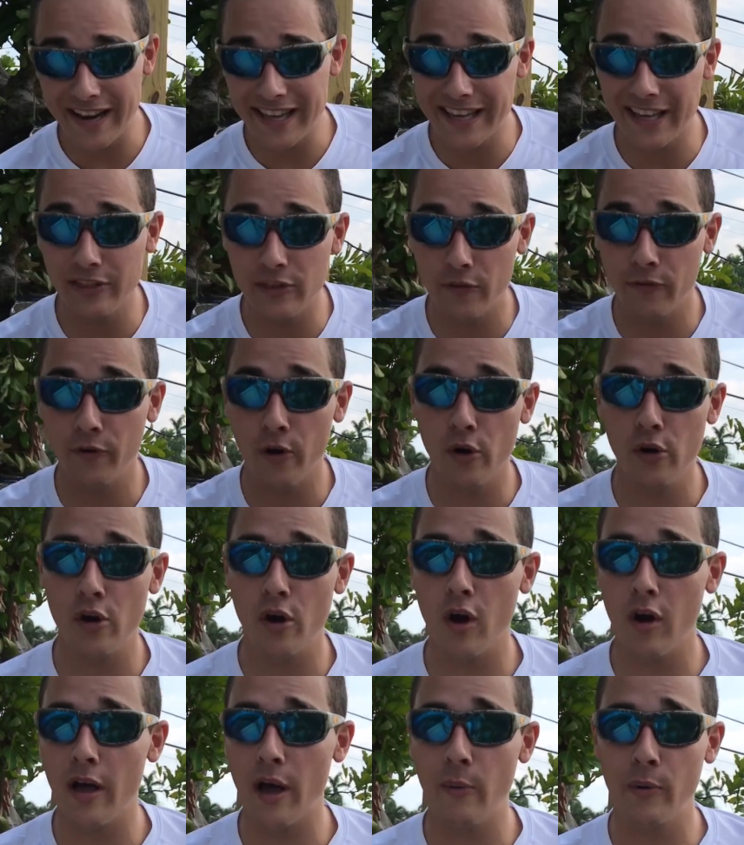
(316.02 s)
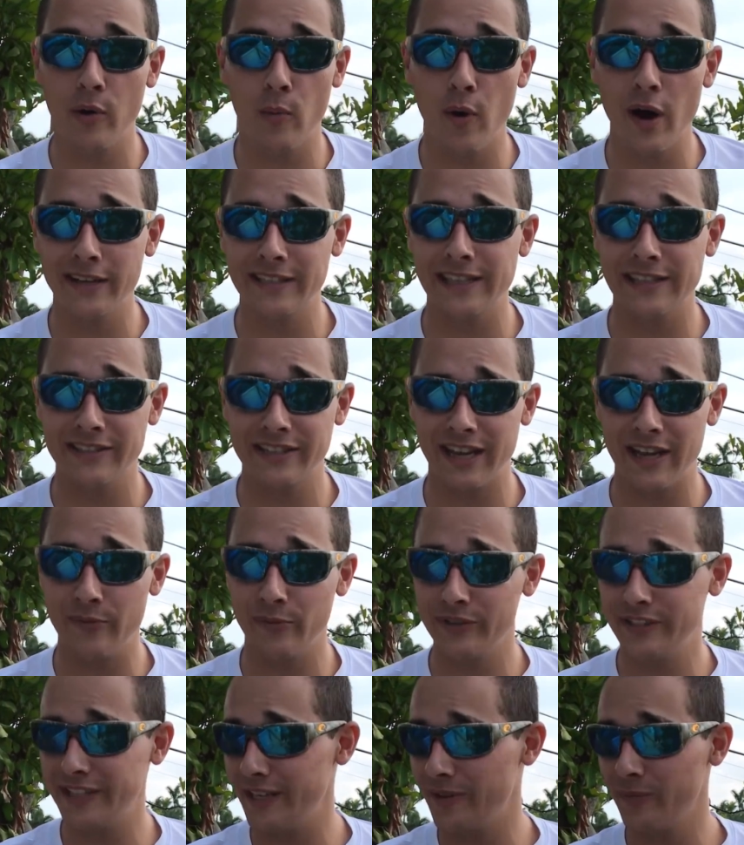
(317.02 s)
I didn't get the phone call, I would have walked outside
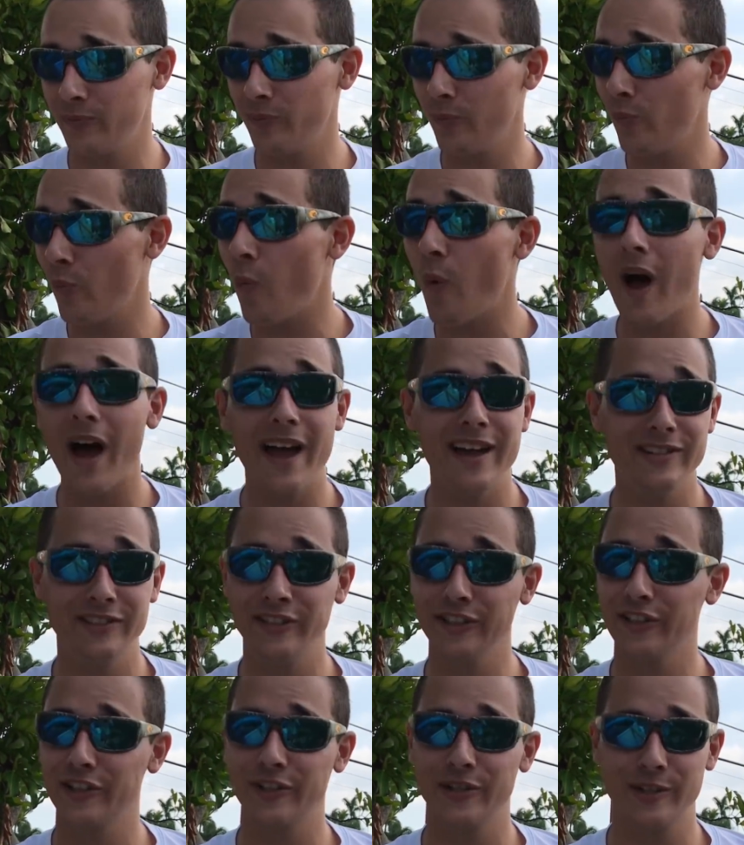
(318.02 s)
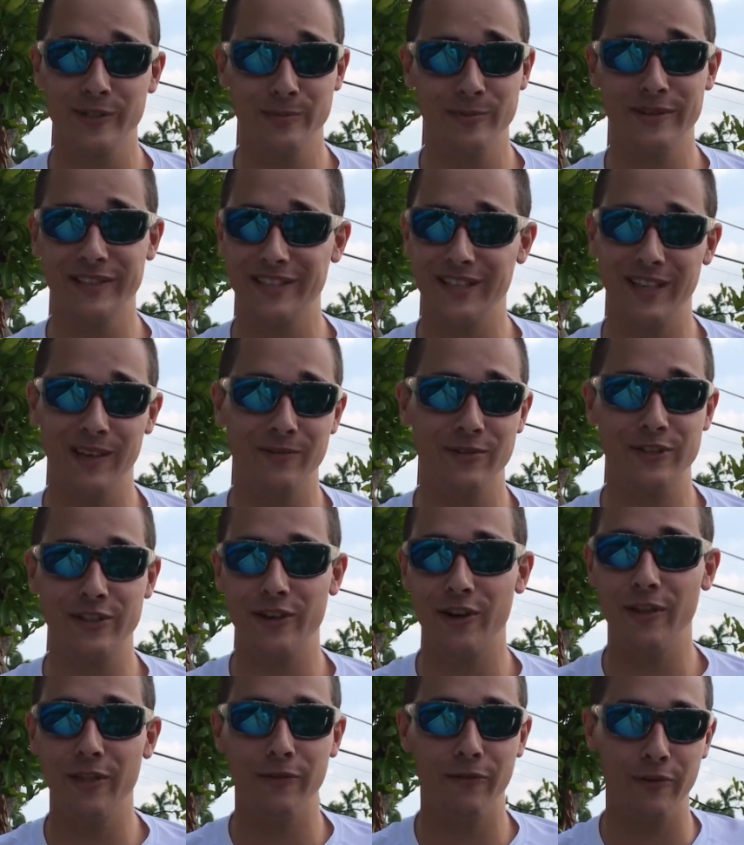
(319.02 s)
and said, why is there Christmas gifts
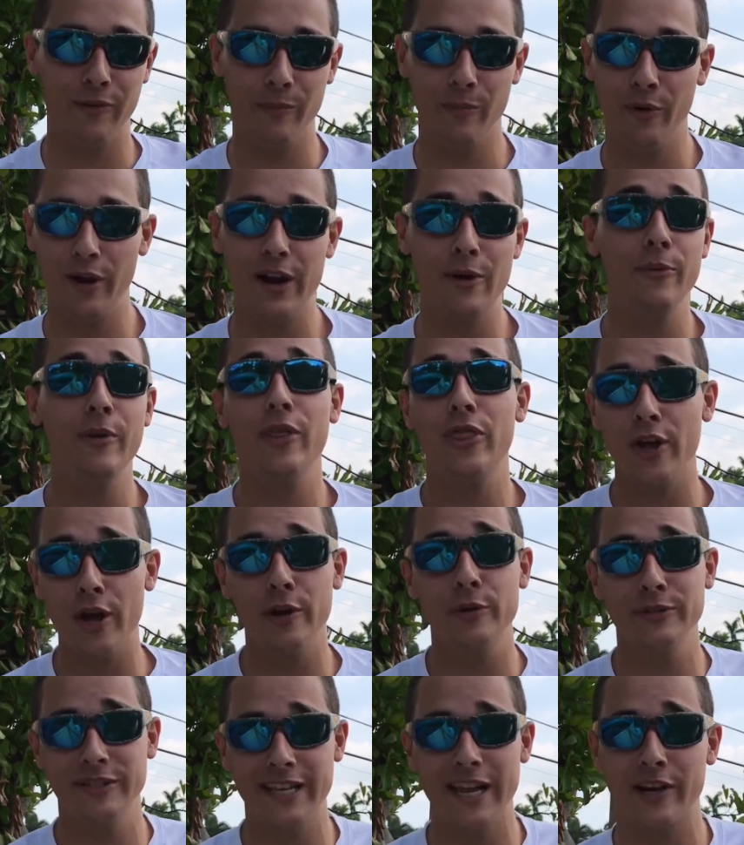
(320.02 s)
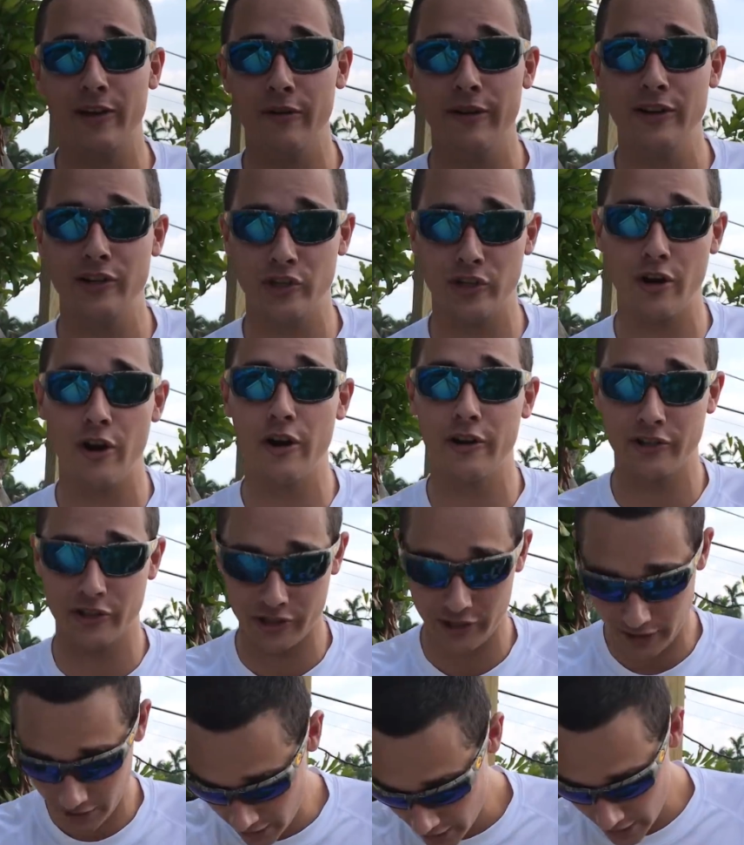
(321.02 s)
on the front porch? I would have thought it was decoration,
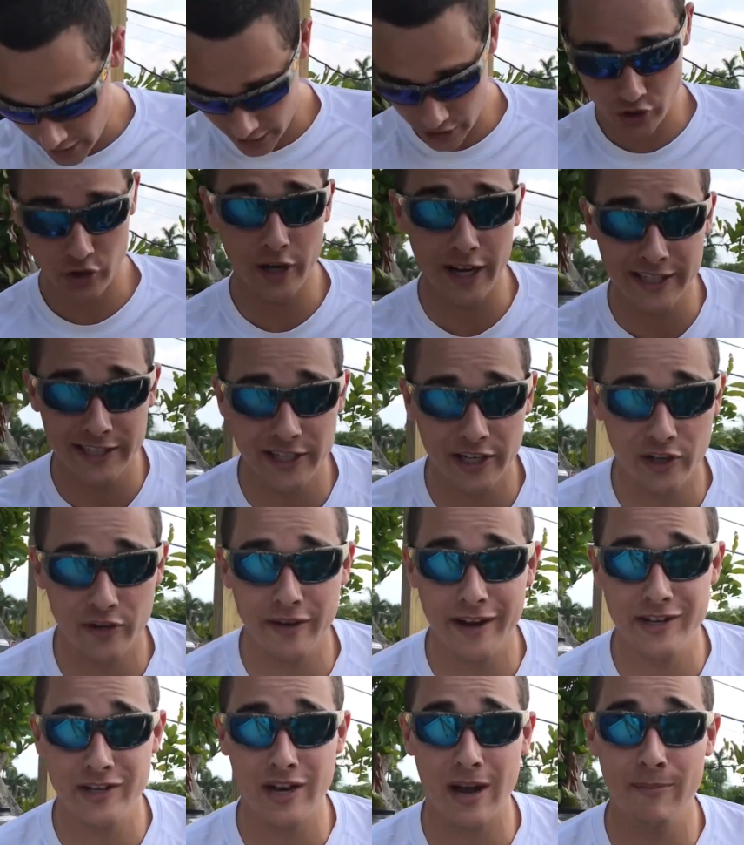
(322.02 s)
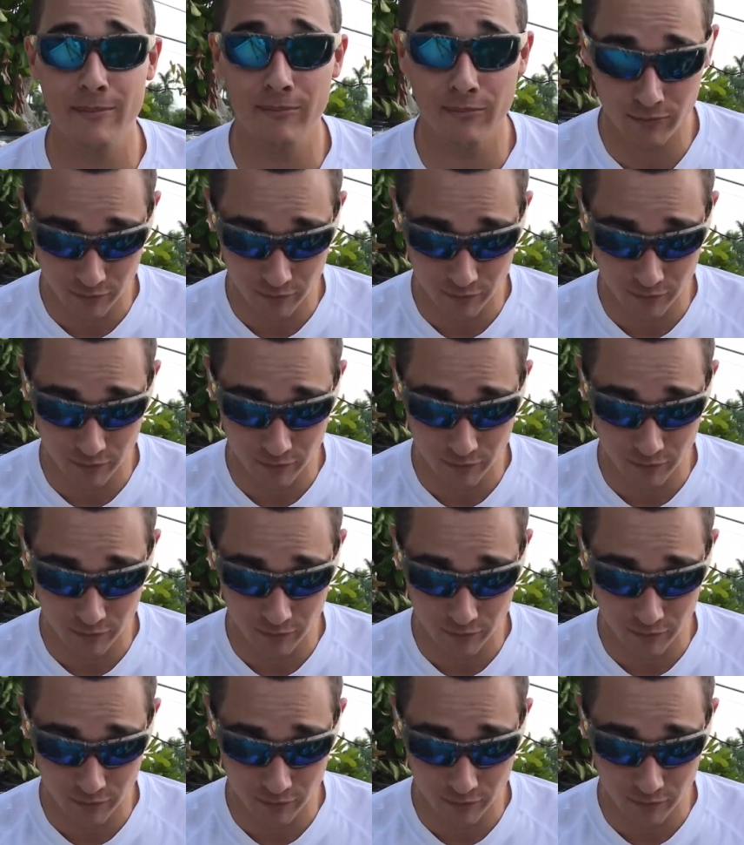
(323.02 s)
honestly, because you guys did a great job